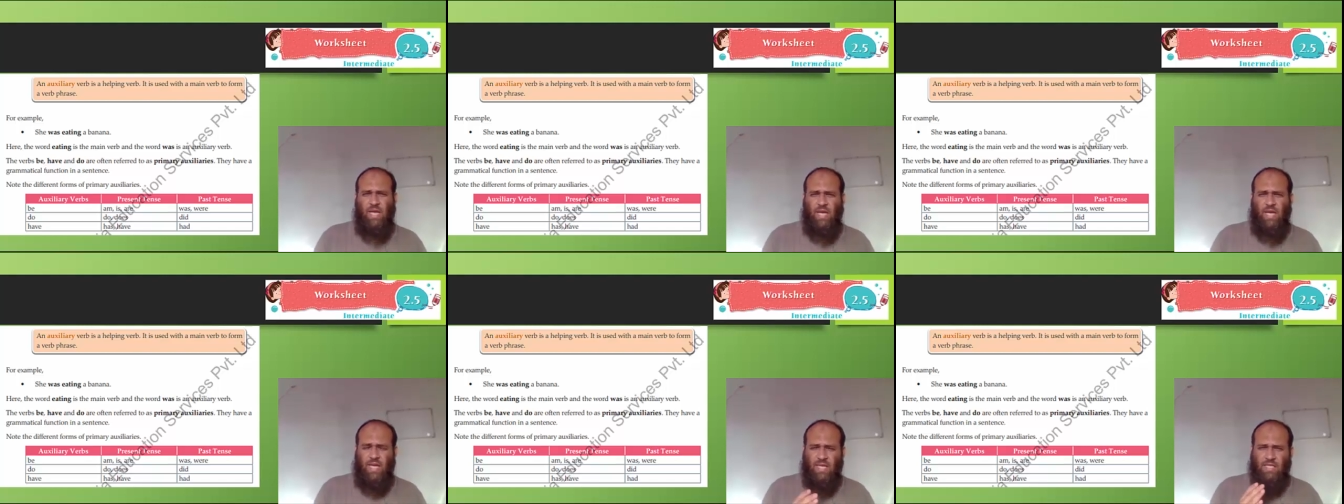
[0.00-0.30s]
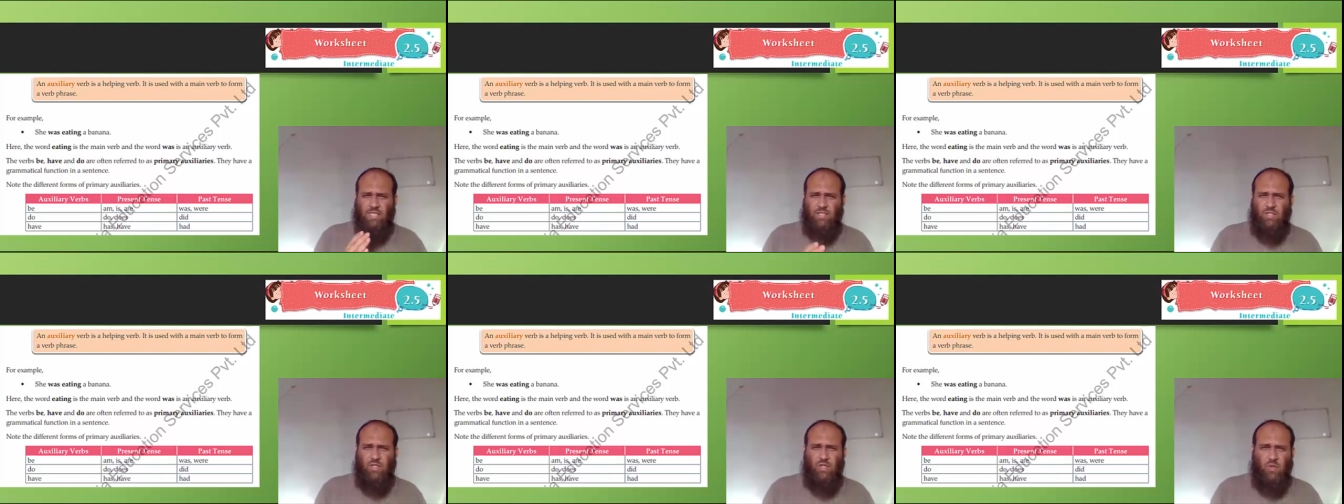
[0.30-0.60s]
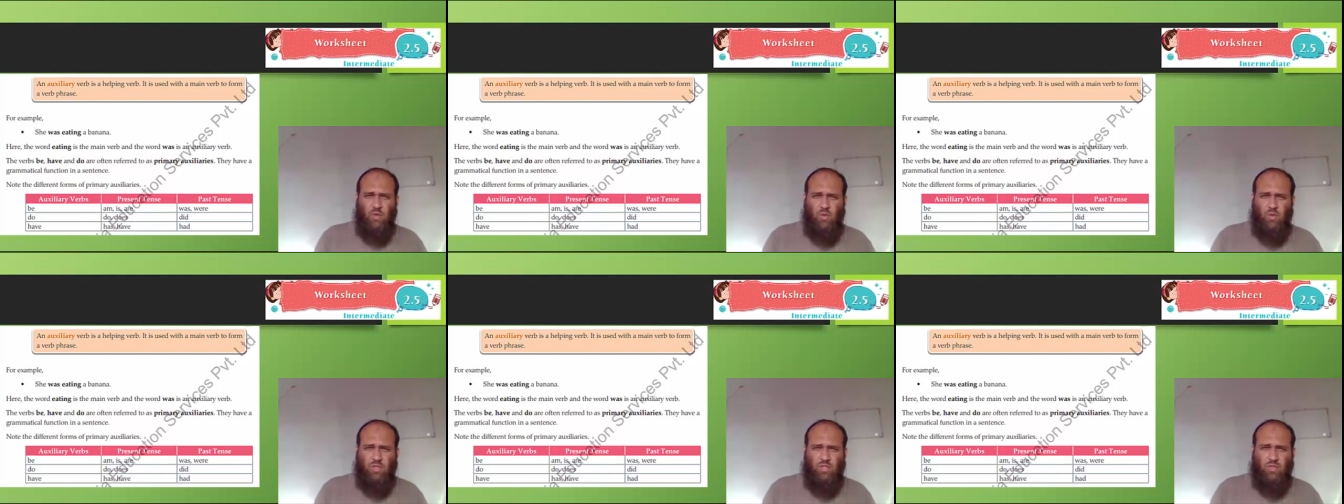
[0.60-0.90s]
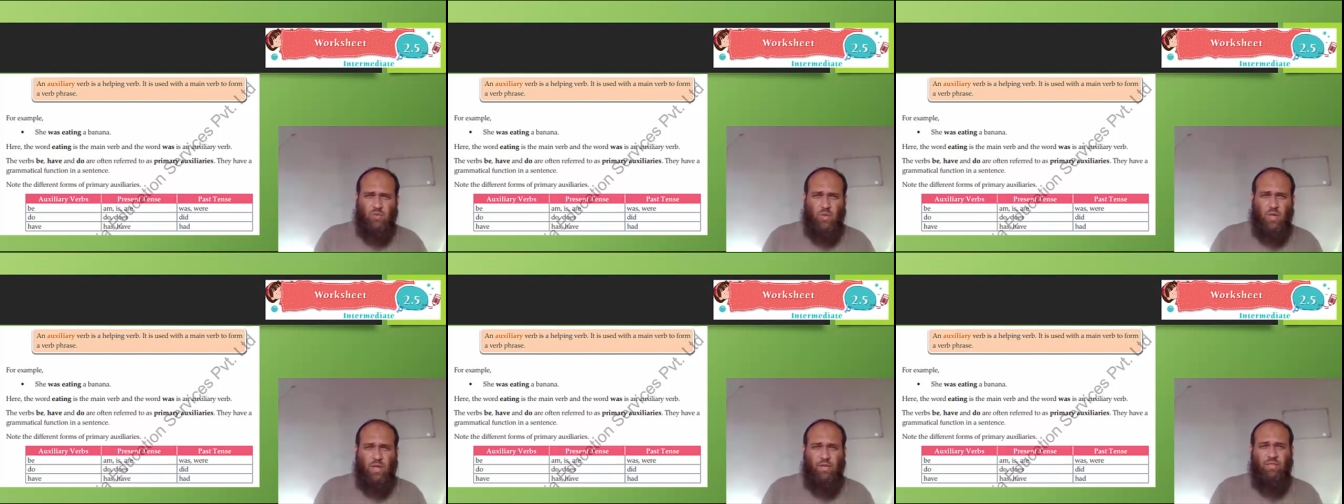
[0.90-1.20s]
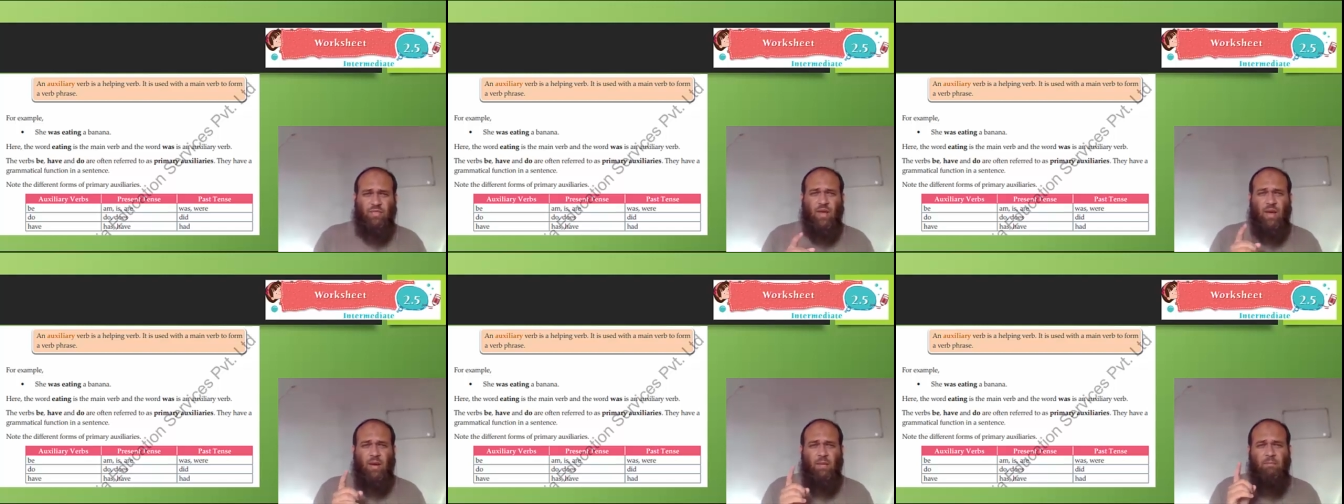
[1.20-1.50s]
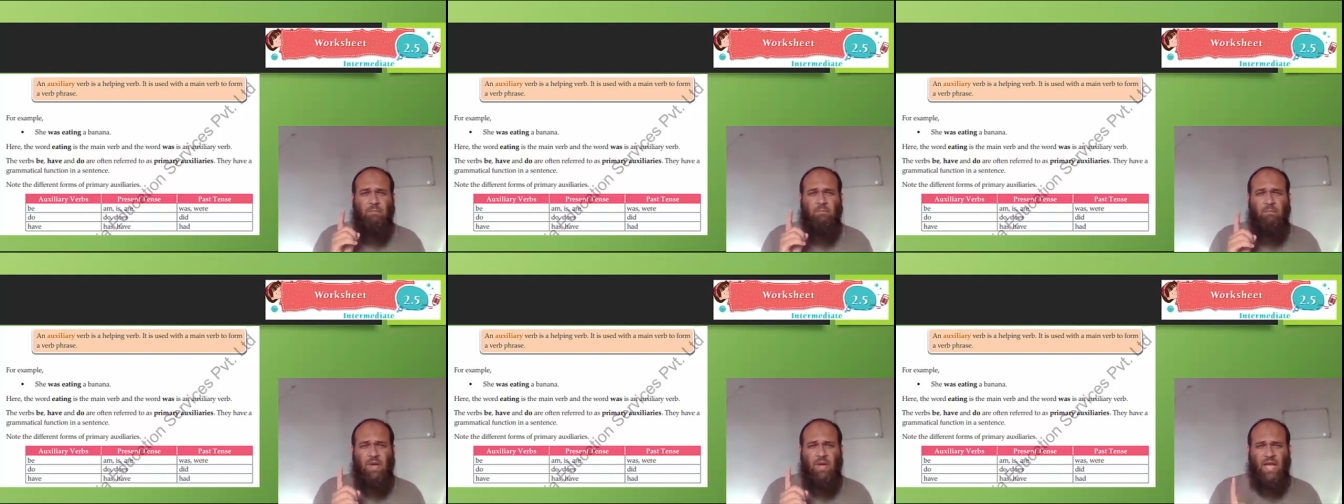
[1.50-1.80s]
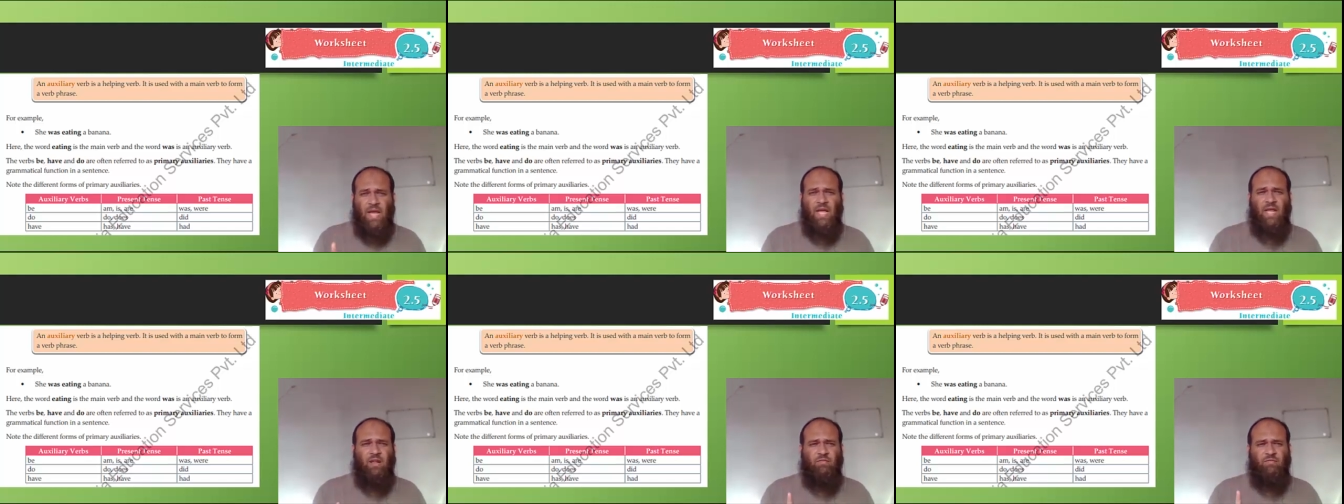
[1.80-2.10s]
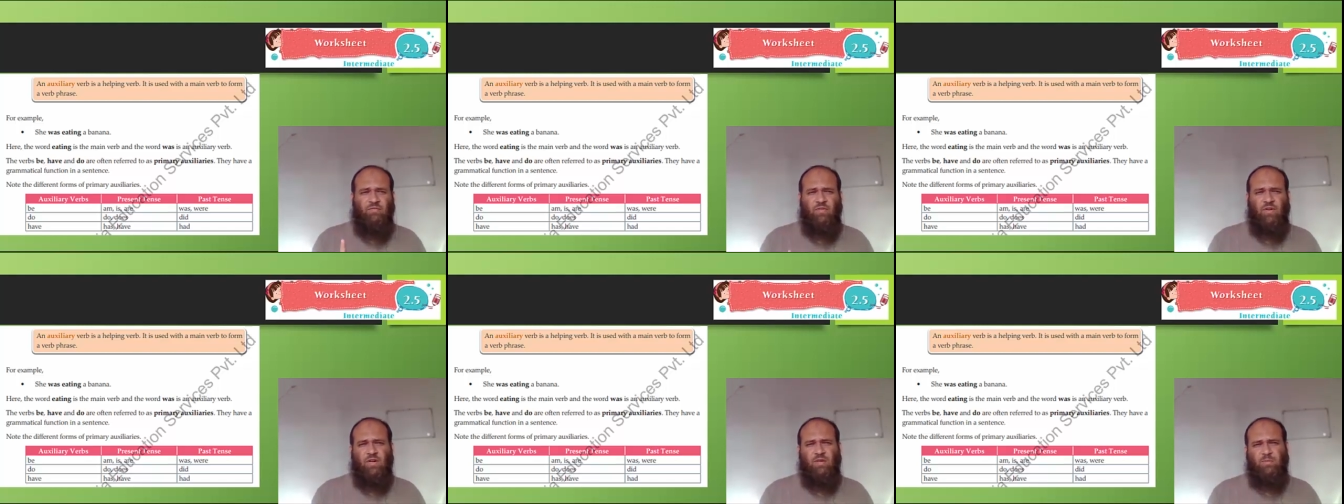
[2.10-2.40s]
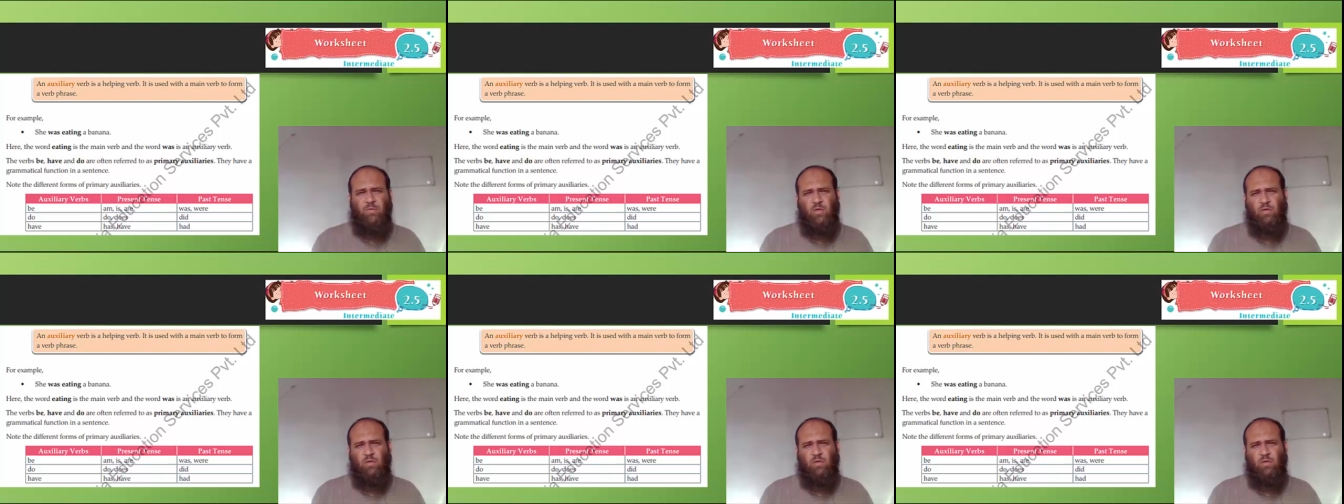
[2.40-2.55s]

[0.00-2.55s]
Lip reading: It is used with main verb